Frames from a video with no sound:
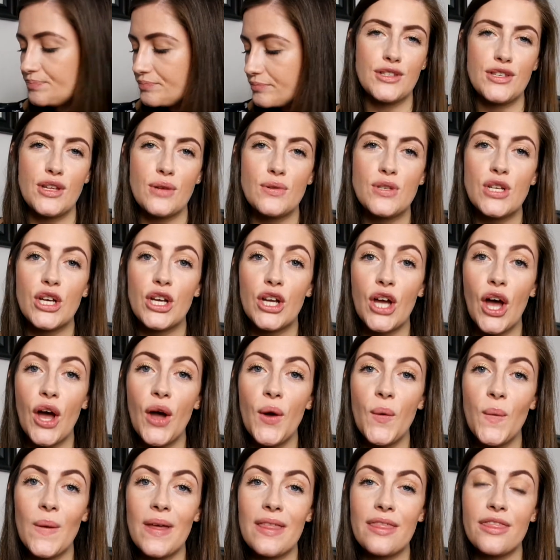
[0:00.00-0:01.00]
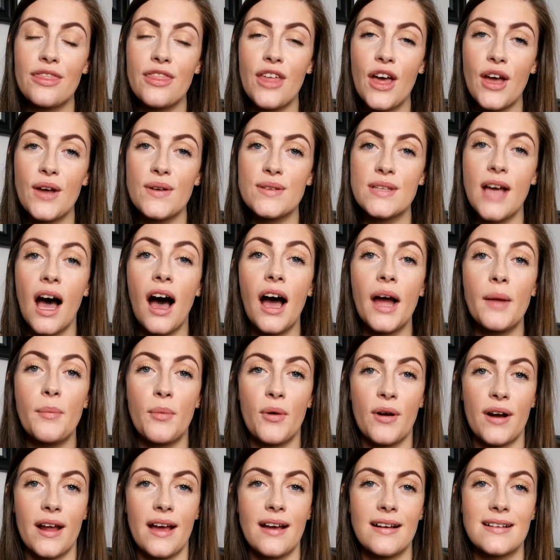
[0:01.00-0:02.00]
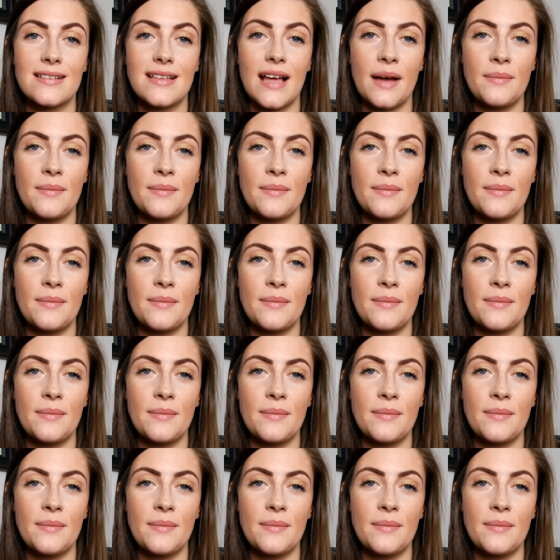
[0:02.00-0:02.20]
So to go with those eye products,